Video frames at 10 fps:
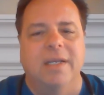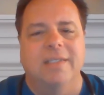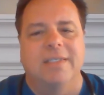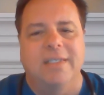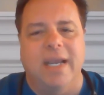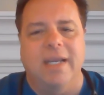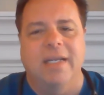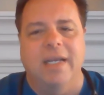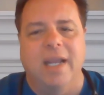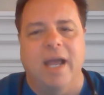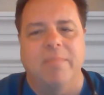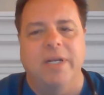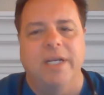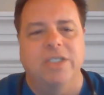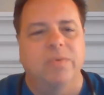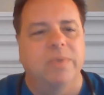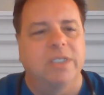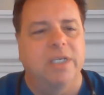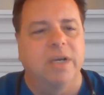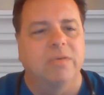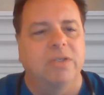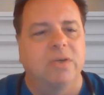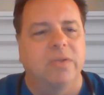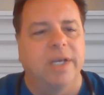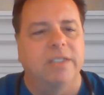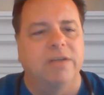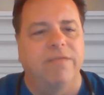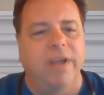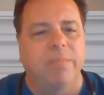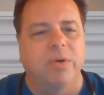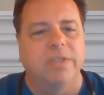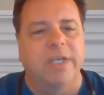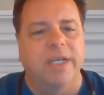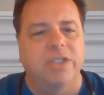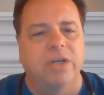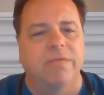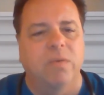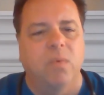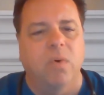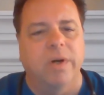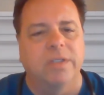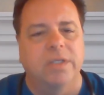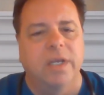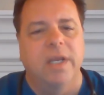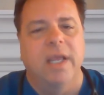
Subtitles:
second in combination with CO2 laser vaporization of the warts,